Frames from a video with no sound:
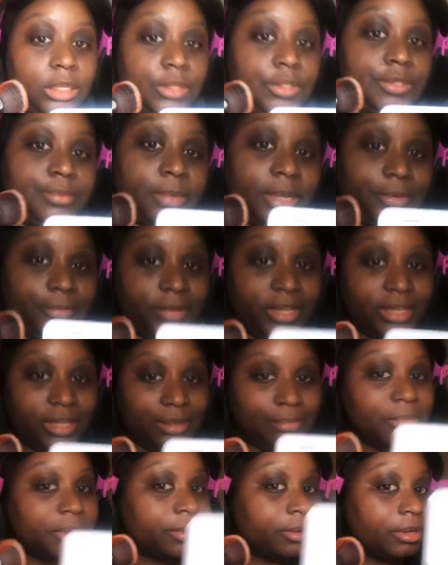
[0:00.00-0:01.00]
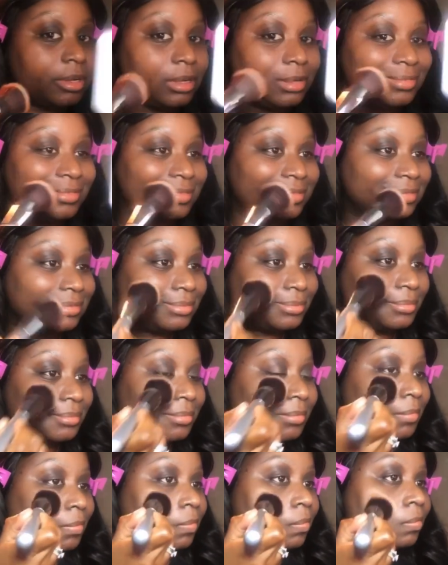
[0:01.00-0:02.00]
my Reiki mirror,
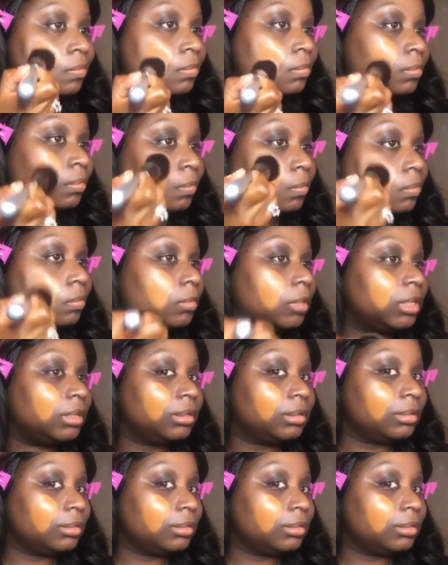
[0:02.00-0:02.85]
and